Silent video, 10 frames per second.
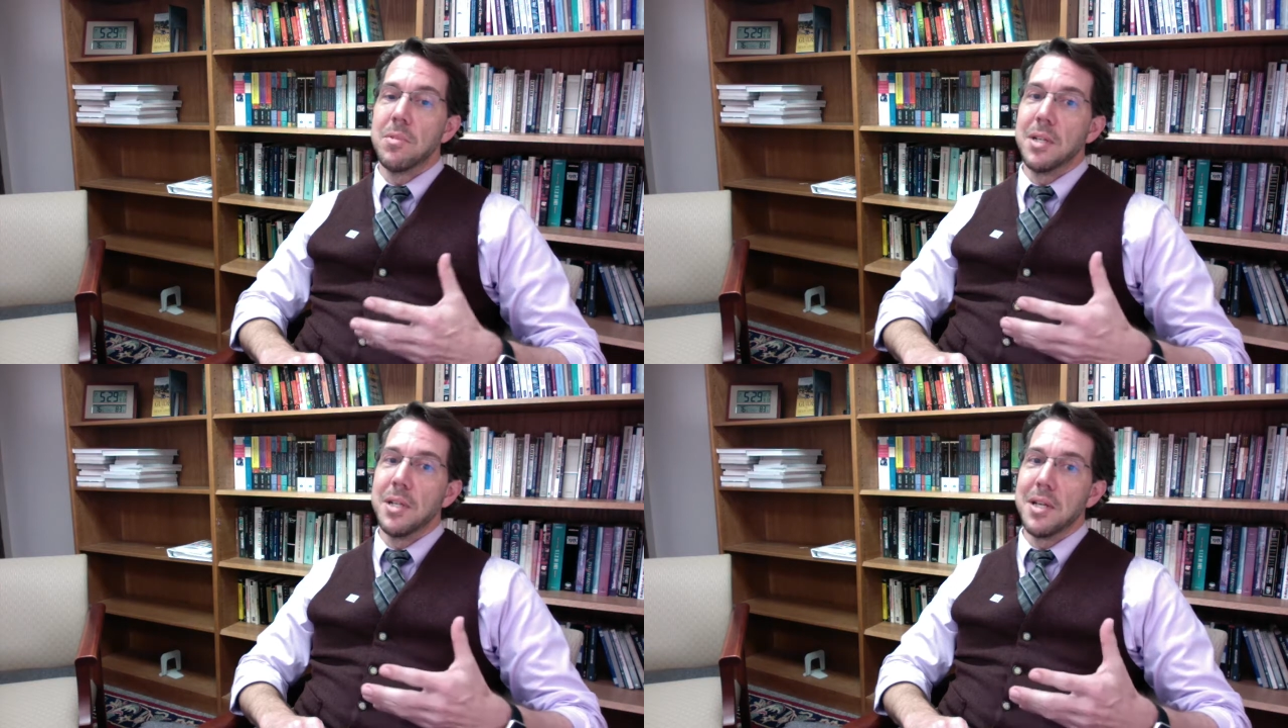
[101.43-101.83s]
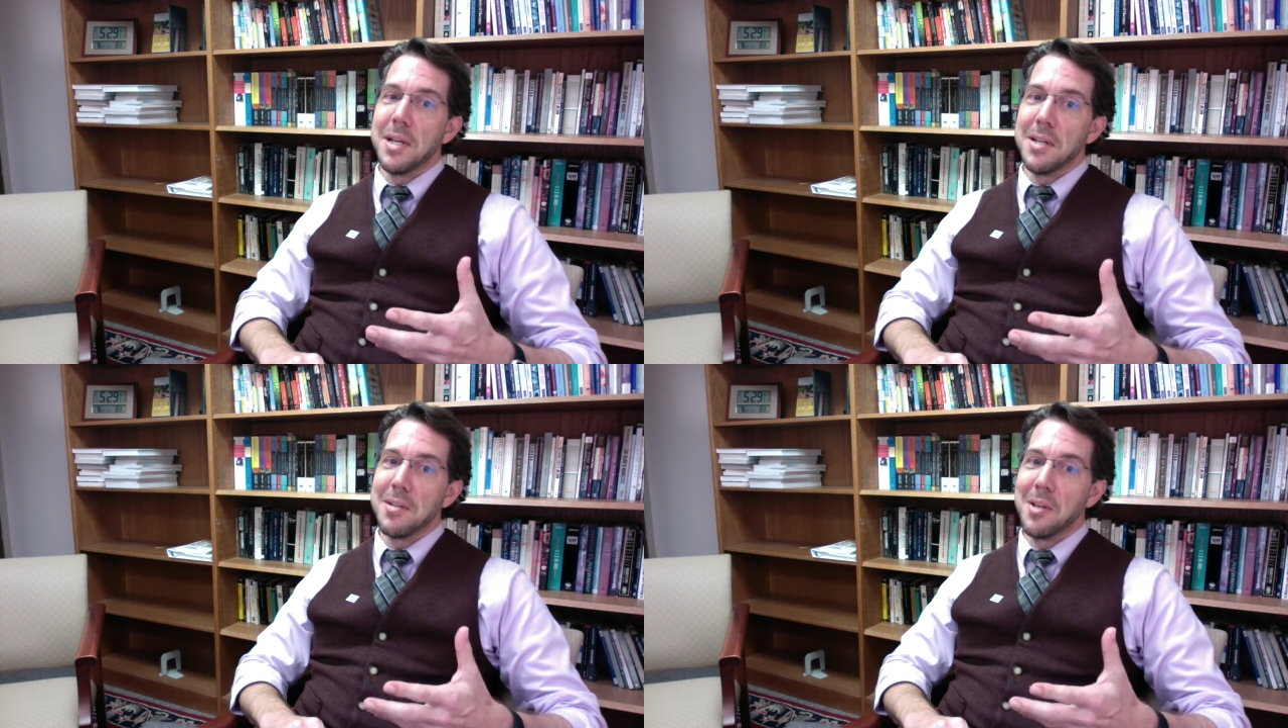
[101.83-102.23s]

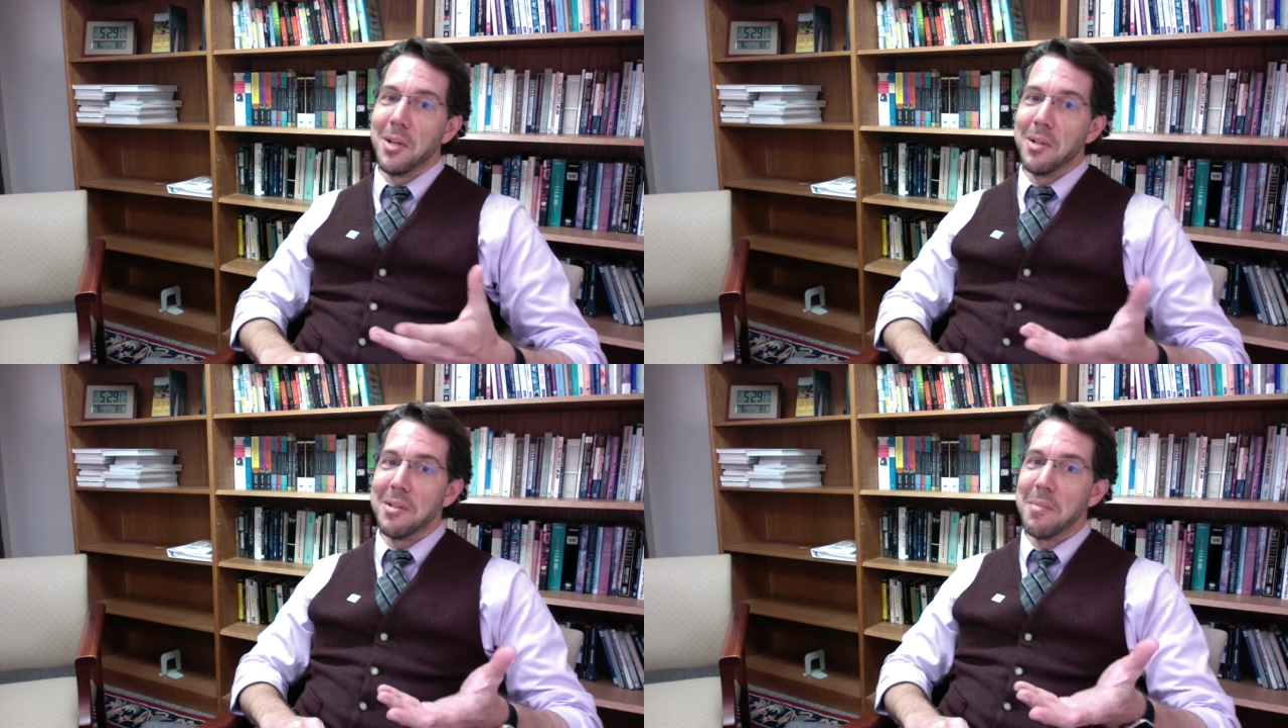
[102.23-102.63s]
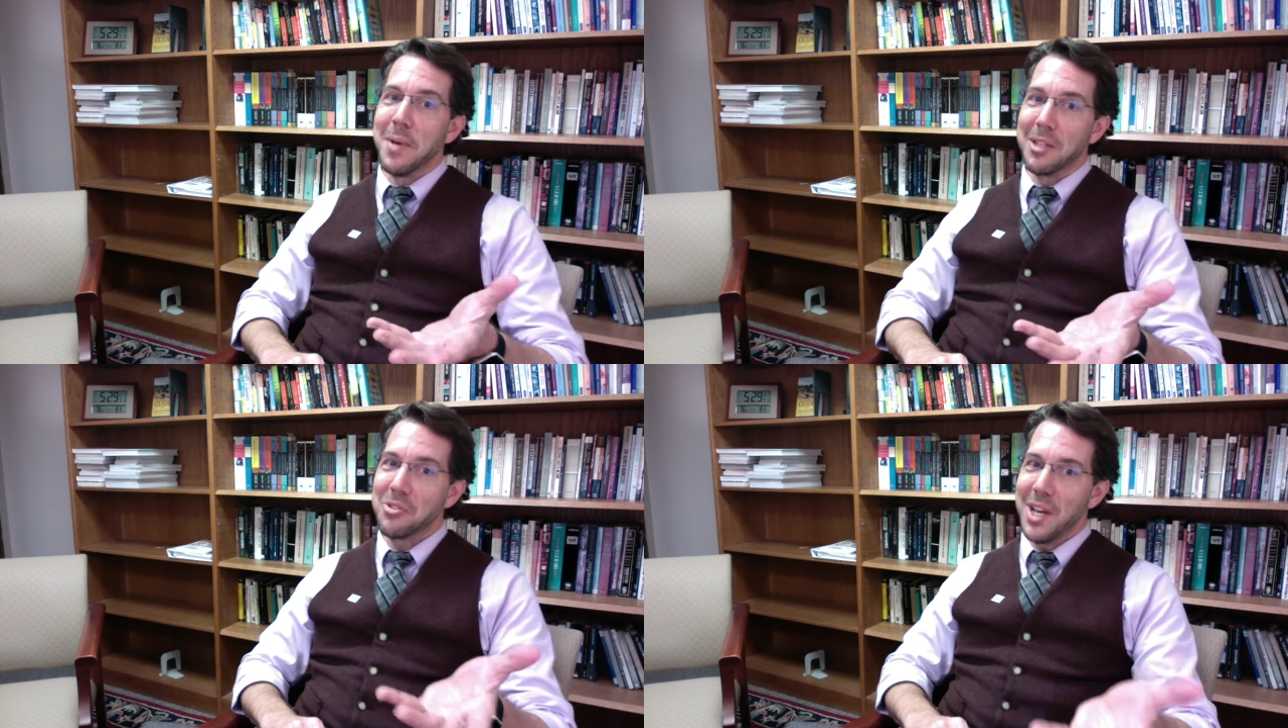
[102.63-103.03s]
it
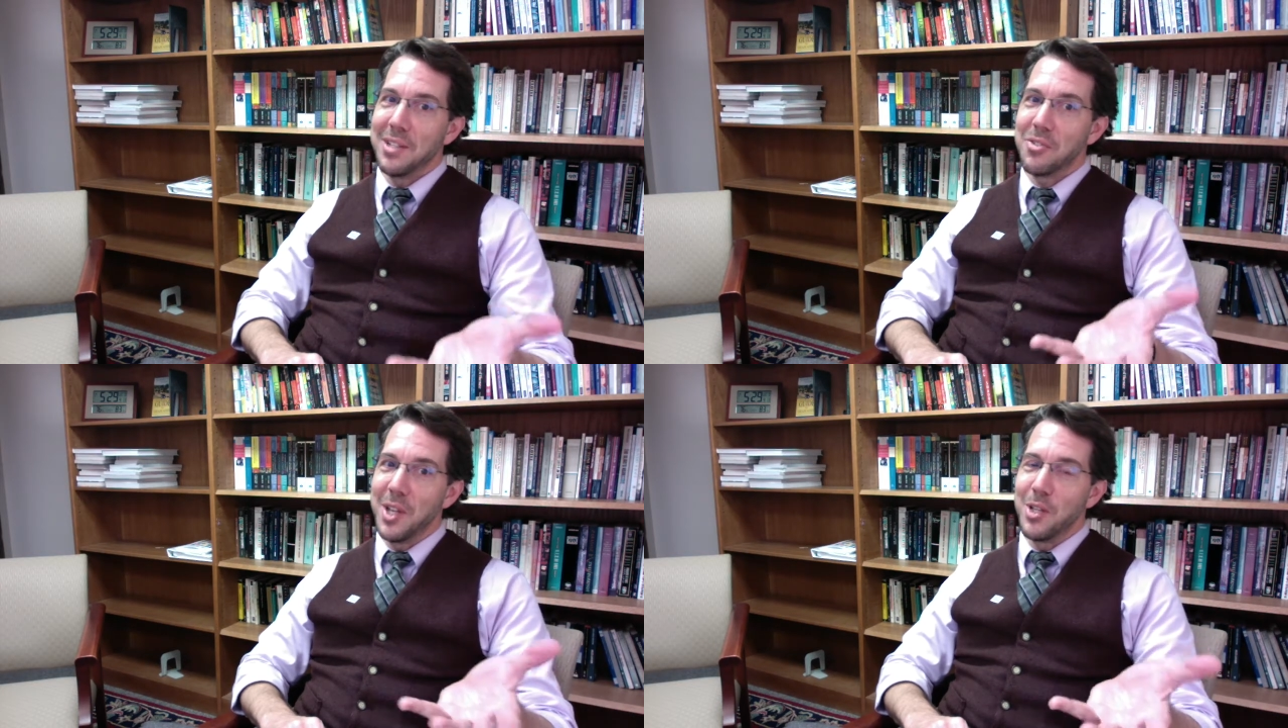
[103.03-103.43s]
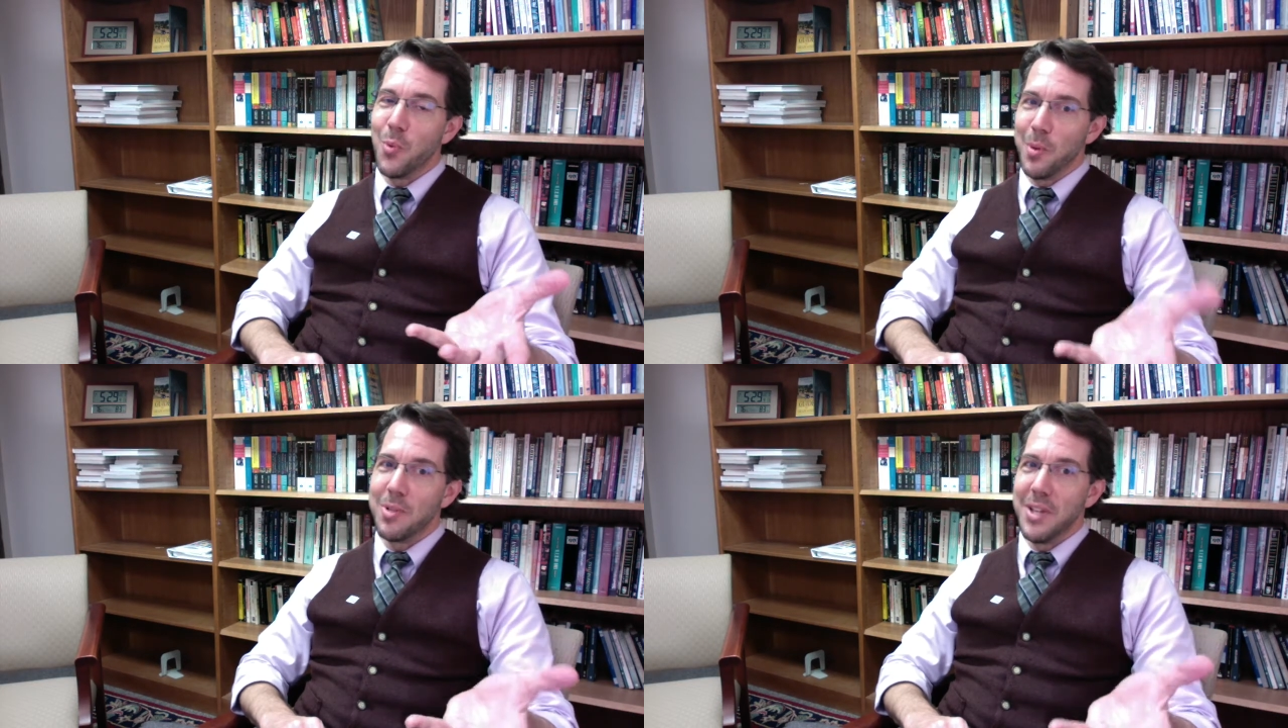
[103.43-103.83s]
makes sense that
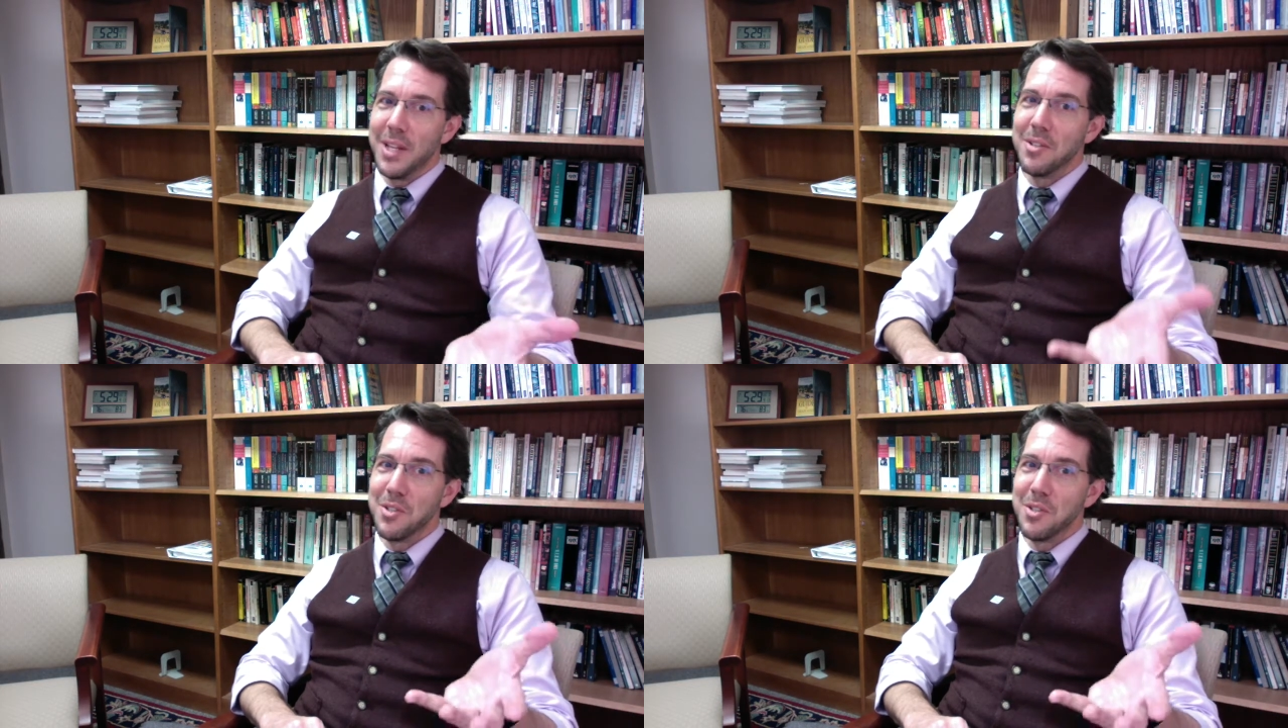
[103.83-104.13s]
we would then